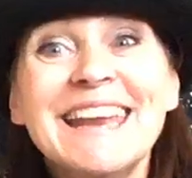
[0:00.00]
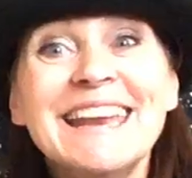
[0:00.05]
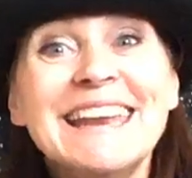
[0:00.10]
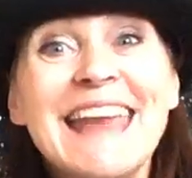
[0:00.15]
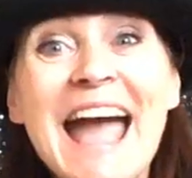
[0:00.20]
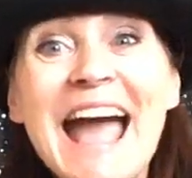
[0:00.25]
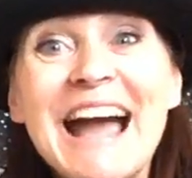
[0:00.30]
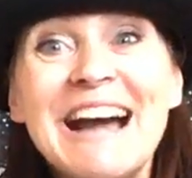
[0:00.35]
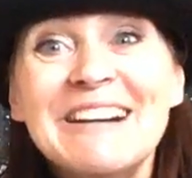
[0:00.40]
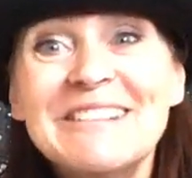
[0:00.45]
it
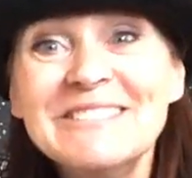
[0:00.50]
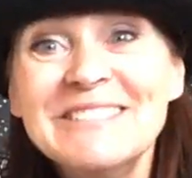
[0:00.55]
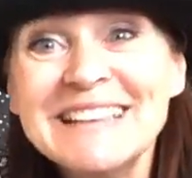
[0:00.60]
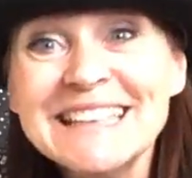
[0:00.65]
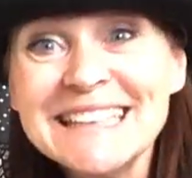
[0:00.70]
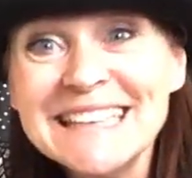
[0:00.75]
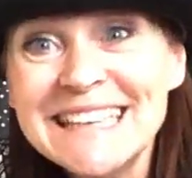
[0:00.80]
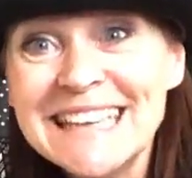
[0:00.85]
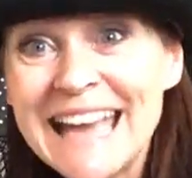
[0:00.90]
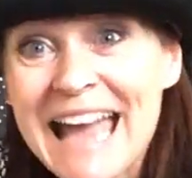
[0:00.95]
now,
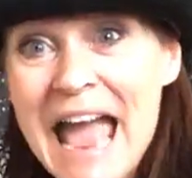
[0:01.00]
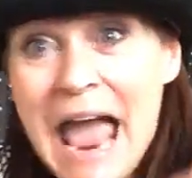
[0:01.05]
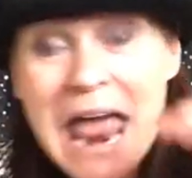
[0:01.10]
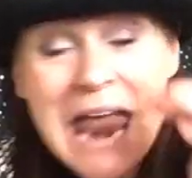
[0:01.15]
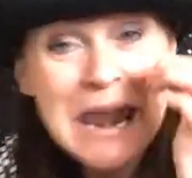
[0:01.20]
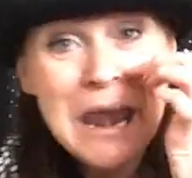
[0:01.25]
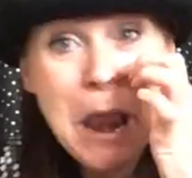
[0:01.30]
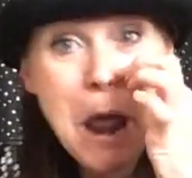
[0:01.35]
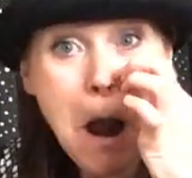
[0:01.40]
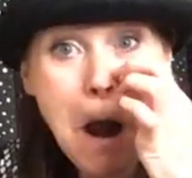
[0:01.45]
will he?
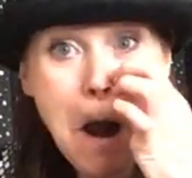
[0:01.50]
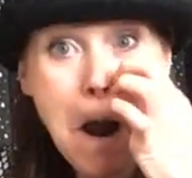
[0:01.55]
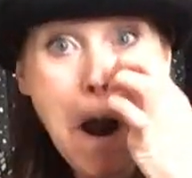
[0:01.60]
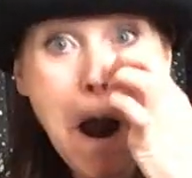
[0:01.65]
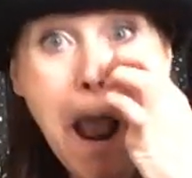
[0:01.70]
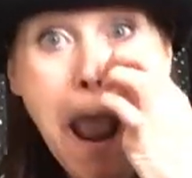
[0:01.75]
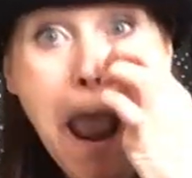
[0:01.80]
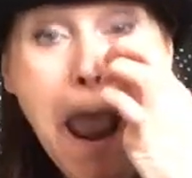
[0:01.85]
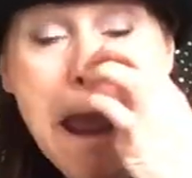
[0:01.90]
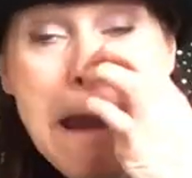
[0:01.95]

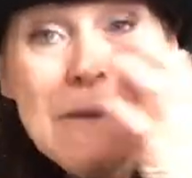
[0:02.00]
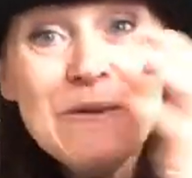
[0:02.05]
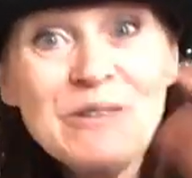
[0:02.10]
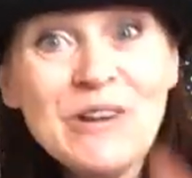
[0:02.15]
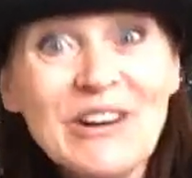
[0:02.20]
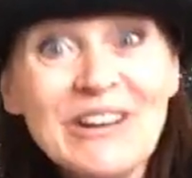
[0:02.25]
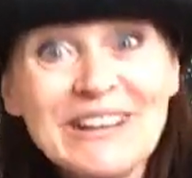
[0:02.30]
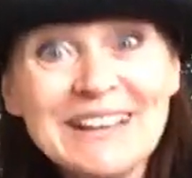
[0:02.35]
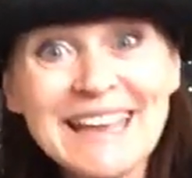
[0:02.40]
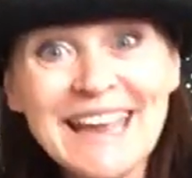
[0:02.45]
No, he
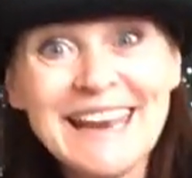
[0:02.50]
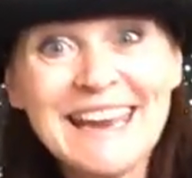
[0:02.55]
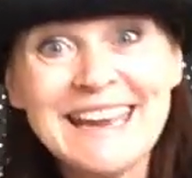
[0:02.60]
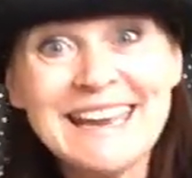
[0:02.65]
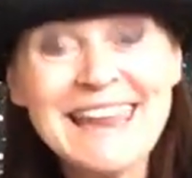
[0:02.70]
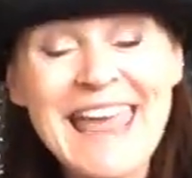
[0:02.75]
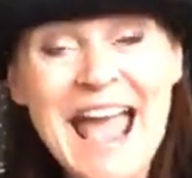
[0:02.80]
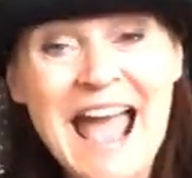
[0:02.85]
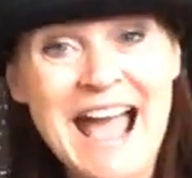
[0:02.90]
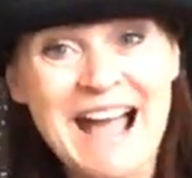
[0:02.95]
won't get
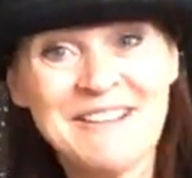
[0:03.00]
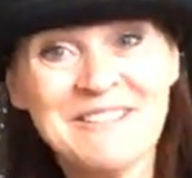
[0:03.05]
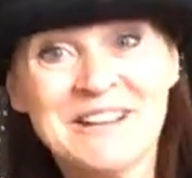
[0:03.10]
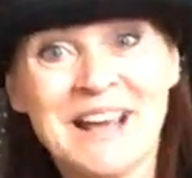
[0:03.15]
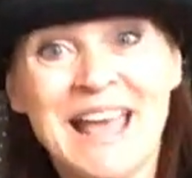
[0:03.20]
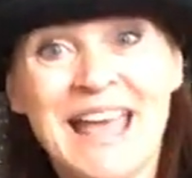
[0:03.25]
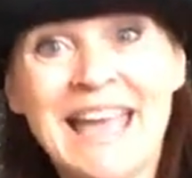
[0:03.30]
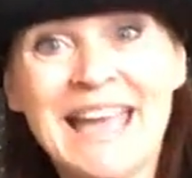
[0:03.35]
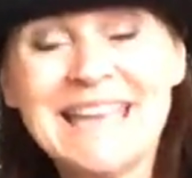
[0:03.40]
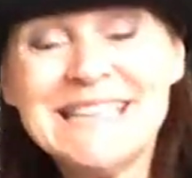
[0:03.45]
it now.
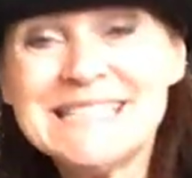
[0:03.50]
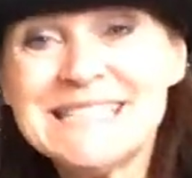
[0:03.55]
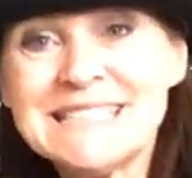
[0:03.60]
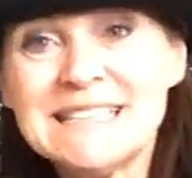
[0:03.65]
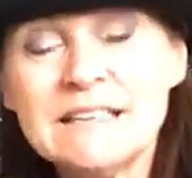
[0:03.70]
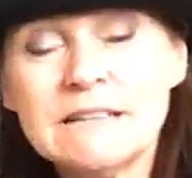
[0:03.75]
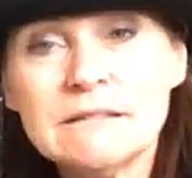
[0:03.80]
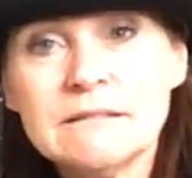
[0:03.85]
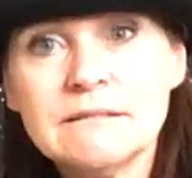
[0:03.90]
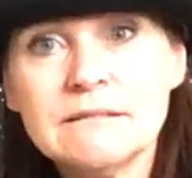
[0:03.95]
He's...
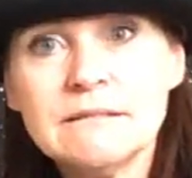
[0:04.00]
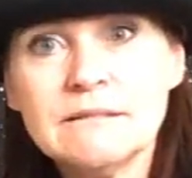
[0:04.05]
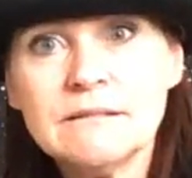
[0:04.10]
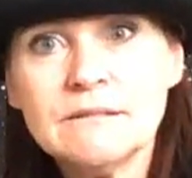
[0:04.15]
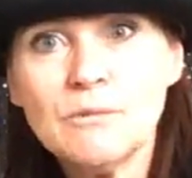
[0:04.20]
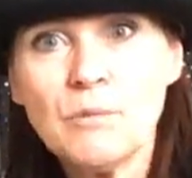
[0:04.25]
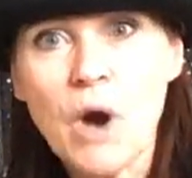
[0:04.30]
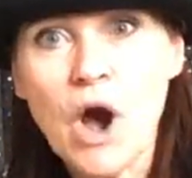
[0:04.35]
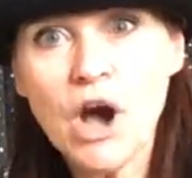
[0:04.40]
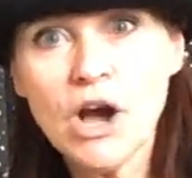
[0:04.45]

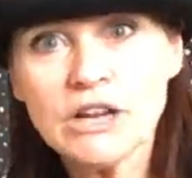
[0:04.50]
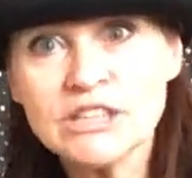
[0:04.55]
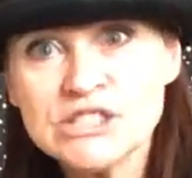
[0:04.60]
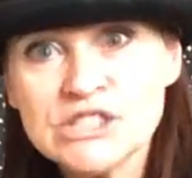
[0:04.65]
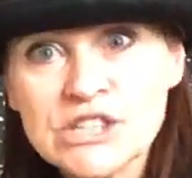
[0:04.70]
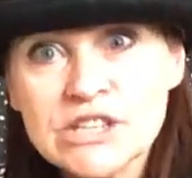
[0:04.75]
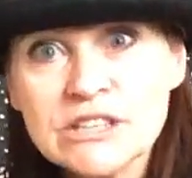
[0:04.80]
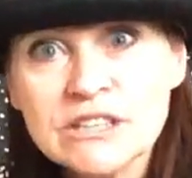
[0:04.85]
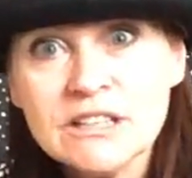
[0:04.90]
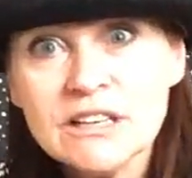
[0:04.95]

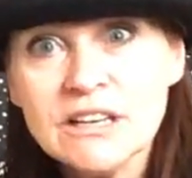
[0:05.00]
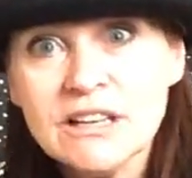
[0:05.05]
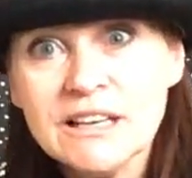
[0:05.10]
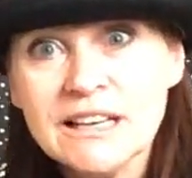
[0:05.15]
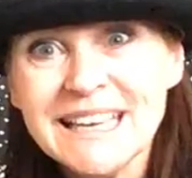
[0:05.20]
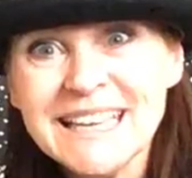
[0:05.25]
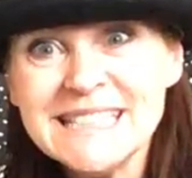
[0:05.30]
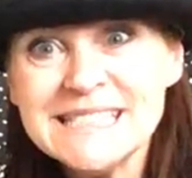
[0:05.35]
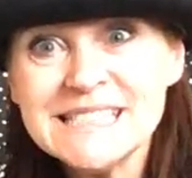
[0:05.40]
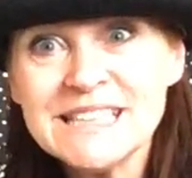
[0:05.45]
What?
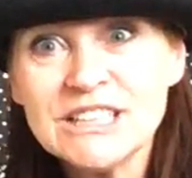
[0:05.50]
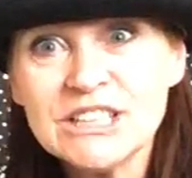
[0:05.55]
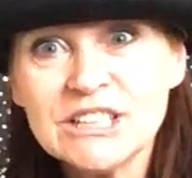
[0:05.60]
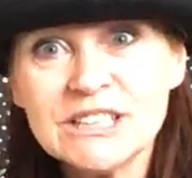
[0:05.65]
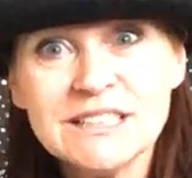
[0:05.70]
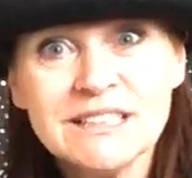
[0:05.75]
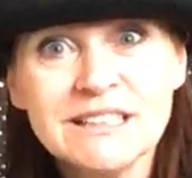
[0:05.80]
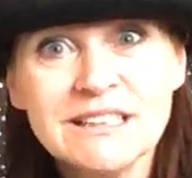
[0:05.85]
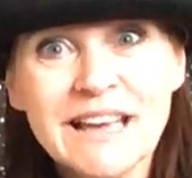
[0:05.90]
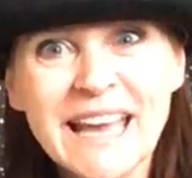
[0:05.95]
He's
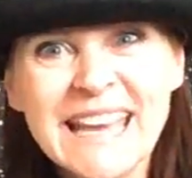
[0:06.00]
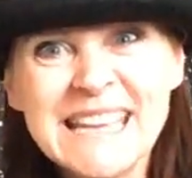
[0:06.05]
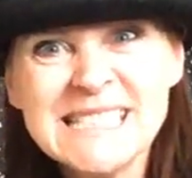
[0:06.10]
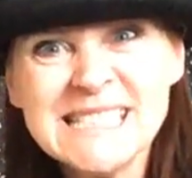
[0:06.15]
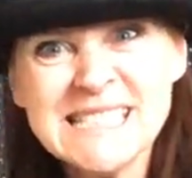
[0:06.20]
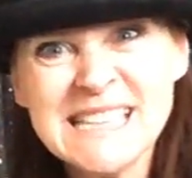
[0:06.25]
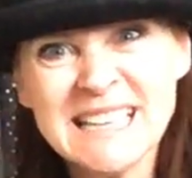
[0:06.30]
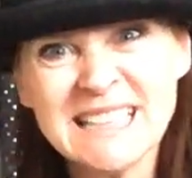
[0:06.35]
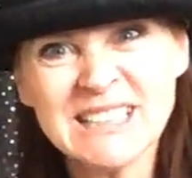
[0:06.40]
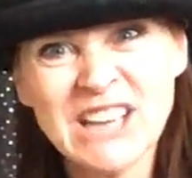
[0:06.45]

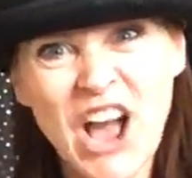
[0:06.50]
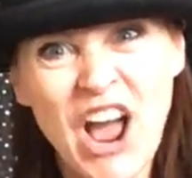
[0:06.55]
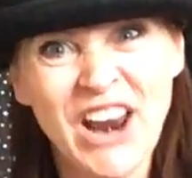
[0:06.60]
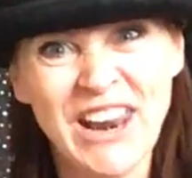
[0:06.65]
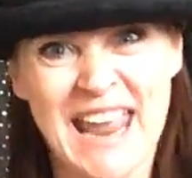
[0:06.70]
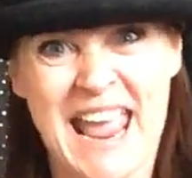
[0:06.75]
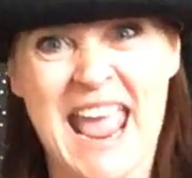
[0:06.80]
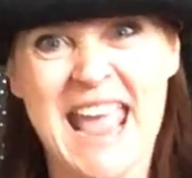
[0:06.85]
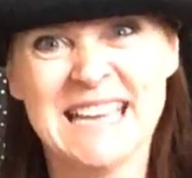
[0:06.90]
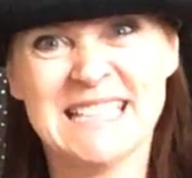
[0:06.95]
still
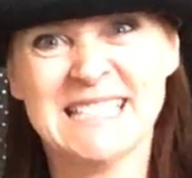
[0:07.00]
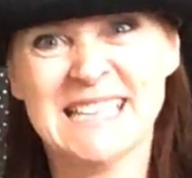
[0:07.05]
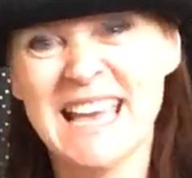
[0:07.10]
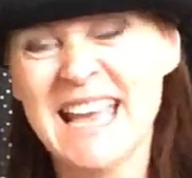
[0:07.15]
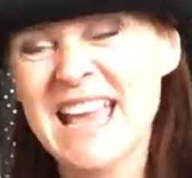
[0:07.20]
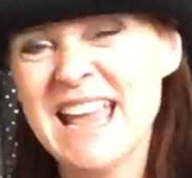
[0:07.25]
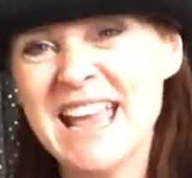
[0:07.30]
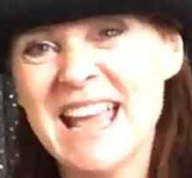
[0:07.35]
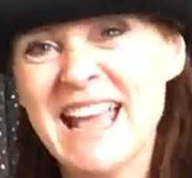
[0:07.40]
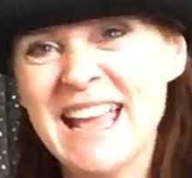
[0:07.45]
got it.
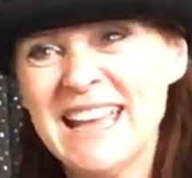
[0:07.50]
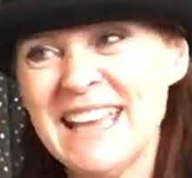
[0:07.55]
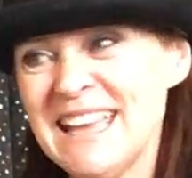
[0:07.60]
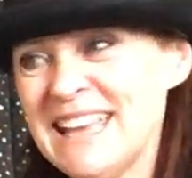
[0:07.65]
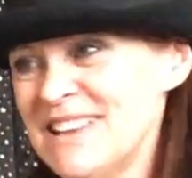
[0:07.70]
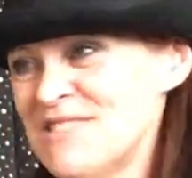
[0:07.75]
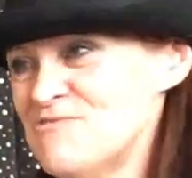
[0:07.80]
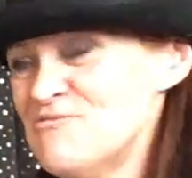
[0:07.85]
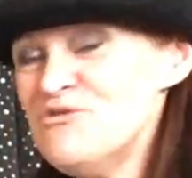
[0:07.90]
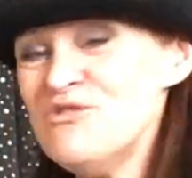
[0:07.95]

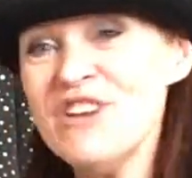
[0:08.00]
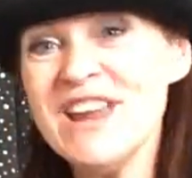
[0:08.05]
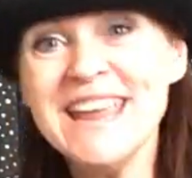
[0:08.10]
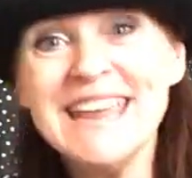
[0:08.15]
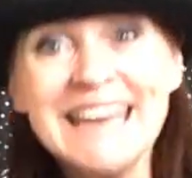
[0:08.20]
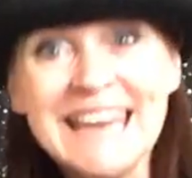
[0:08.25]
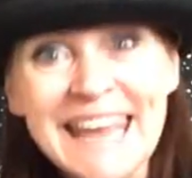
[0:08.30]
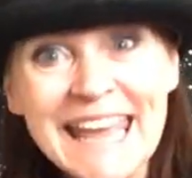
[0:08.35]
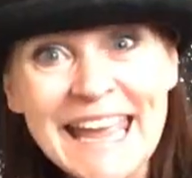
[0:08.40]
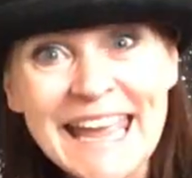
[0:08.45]

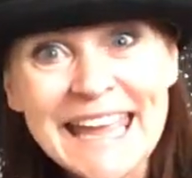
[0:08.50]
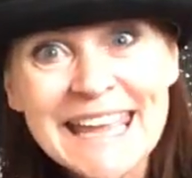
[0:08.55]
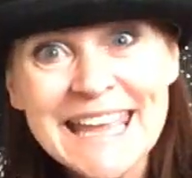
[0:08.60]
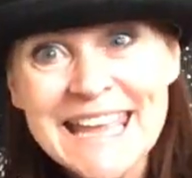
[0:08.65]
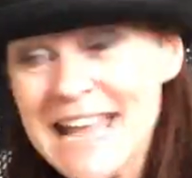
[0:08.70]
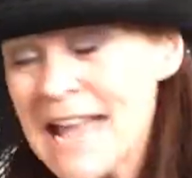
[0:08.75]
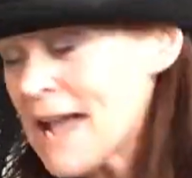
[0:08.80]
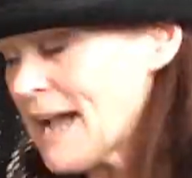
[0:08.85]
Really?